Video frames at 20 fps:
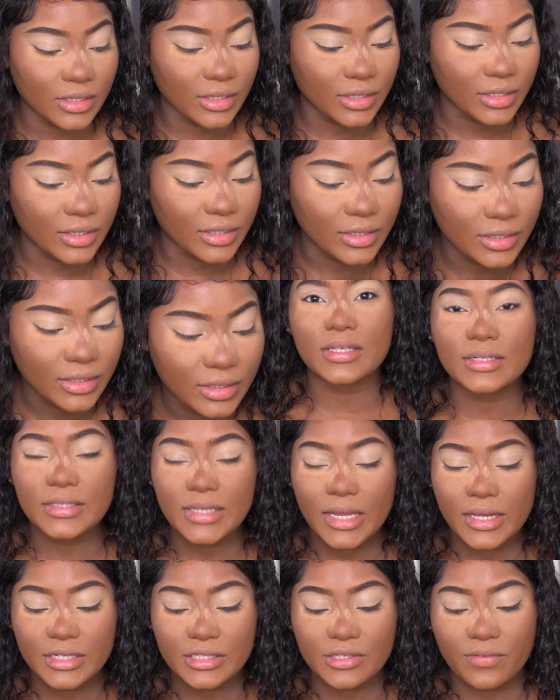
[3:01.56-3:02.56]
a,
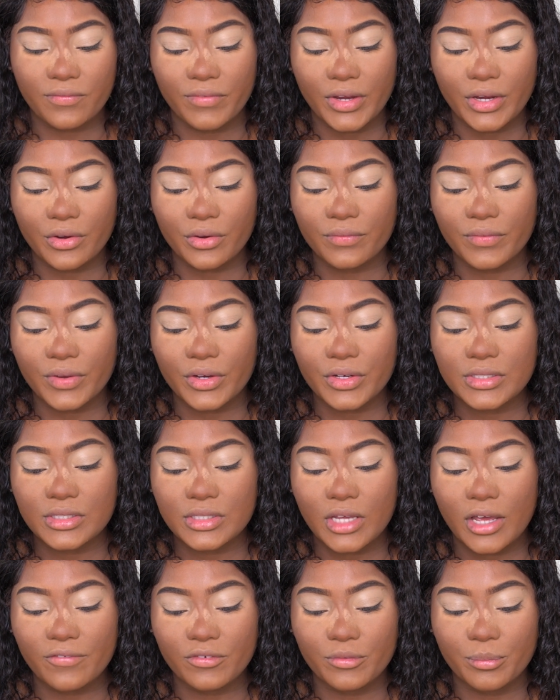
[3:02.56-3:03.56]
Suntan is a very, very
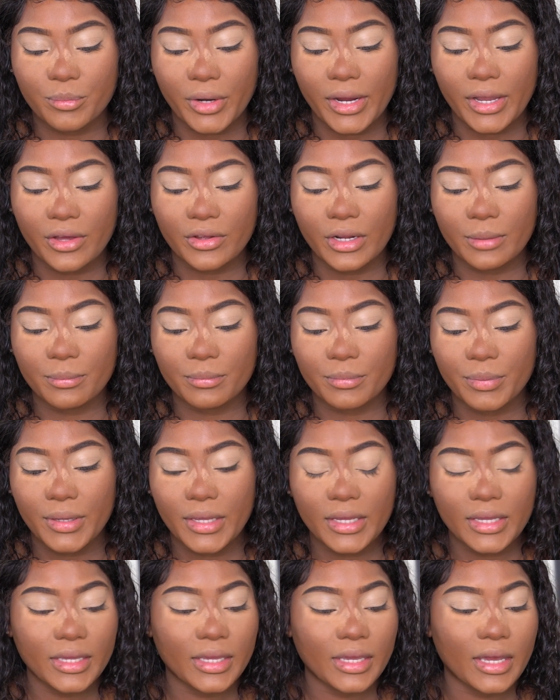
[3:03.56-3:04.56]
soft brown. I'm
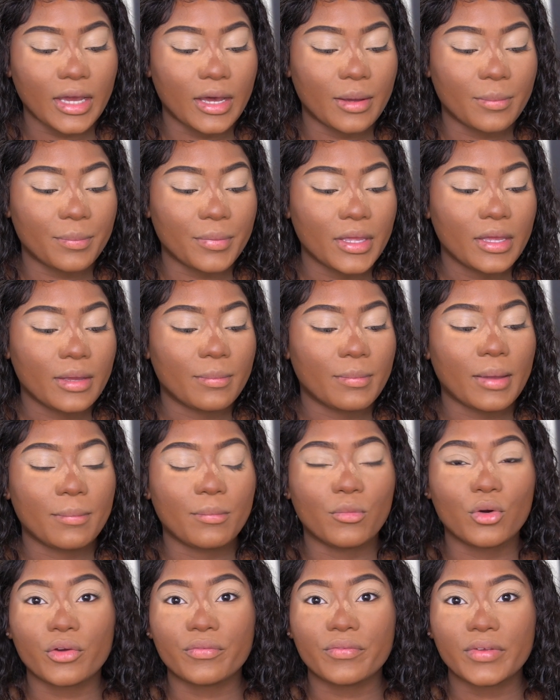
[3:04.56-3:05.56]
picking up my
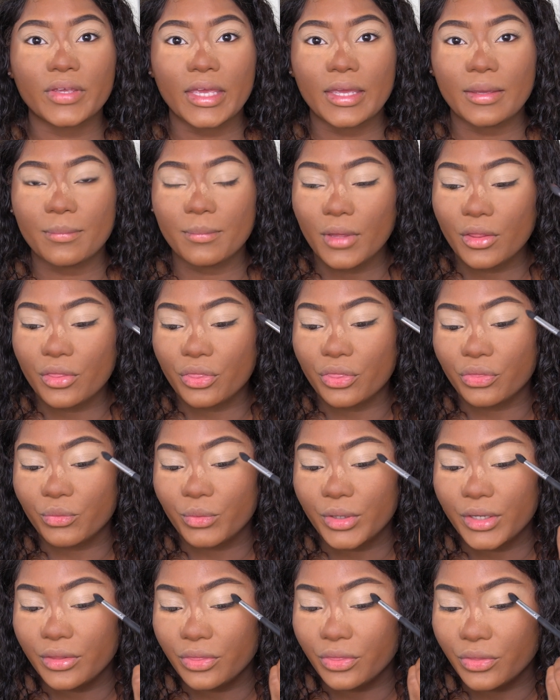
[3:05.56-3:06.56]
Morphe M
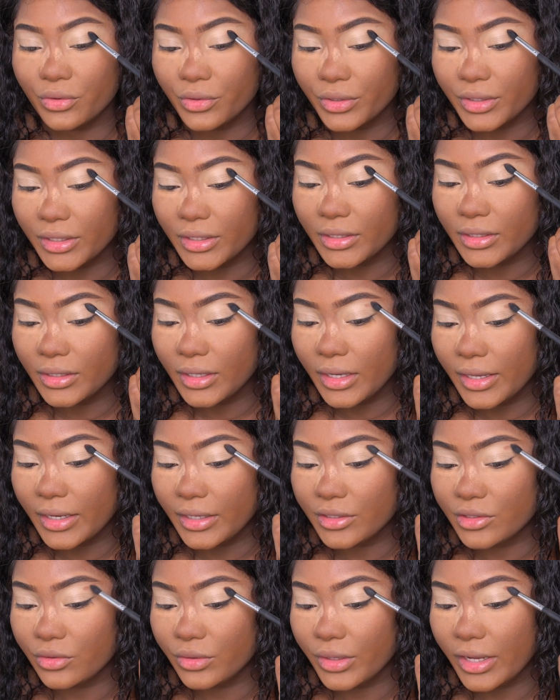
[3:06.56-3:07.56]
three thirty, and
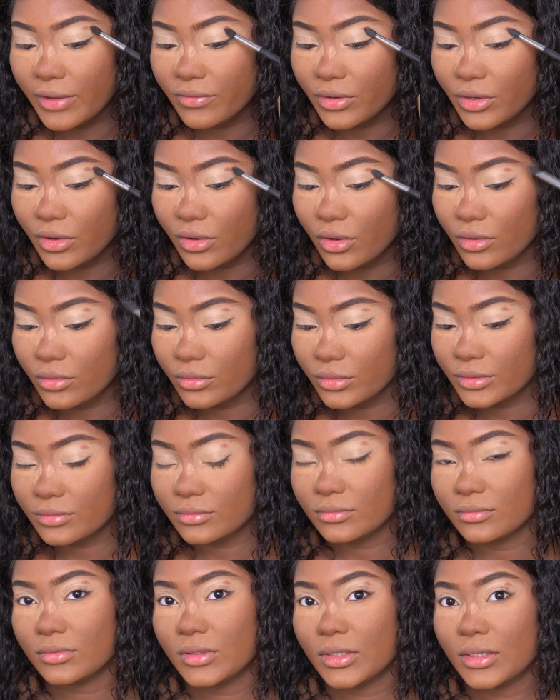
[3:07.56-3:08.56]
I don't have a, oh,
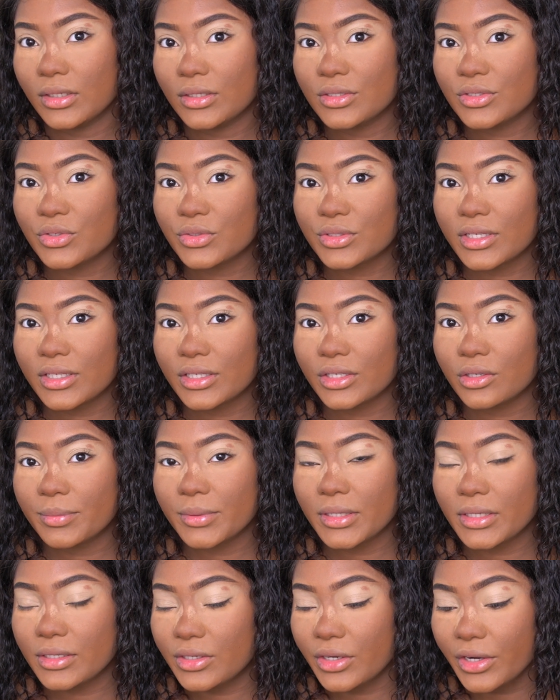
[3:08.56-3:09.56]
so it's a little
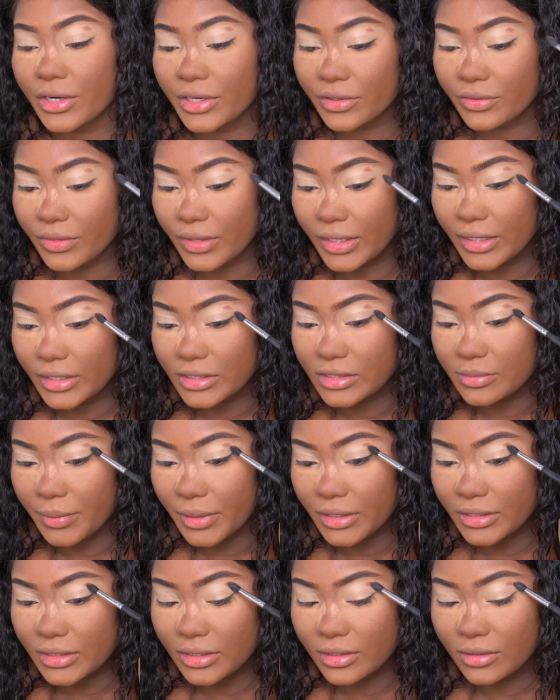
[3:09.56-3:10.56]
bit darker than
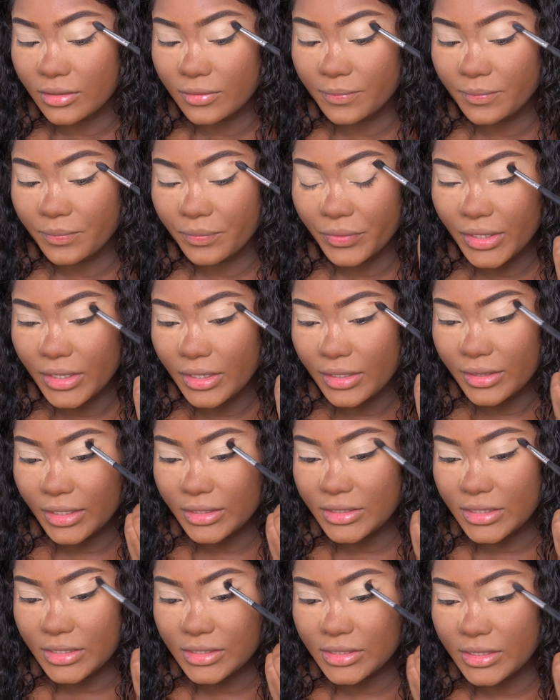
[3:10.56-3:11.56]
expected.
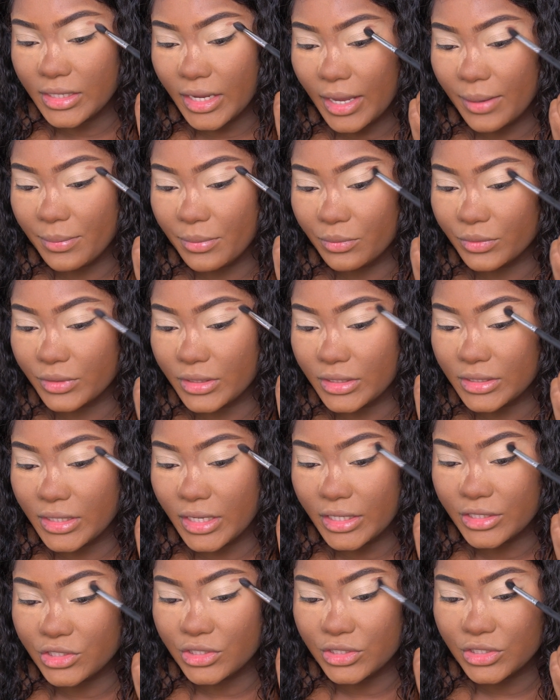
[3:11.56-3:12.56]
That tends to happen with
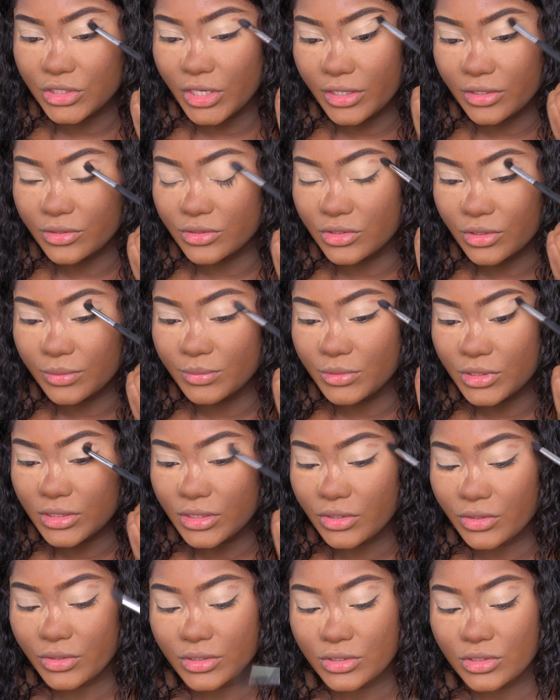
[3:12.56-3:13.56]
Natasha's shadow. So I'm
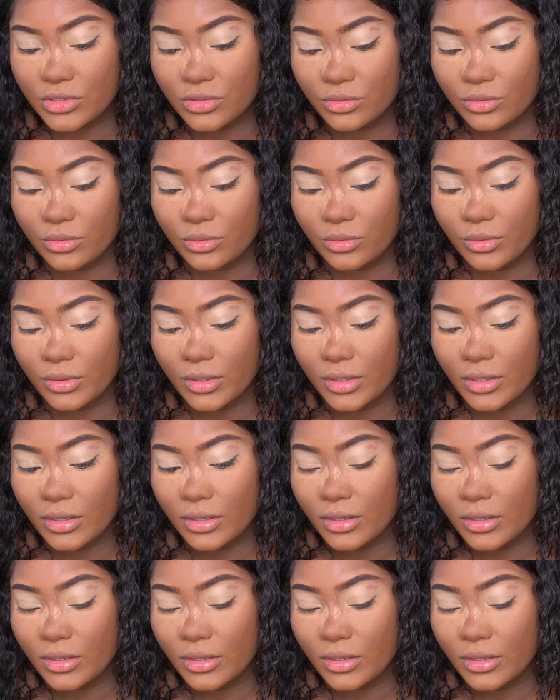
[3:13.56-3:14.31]
just going to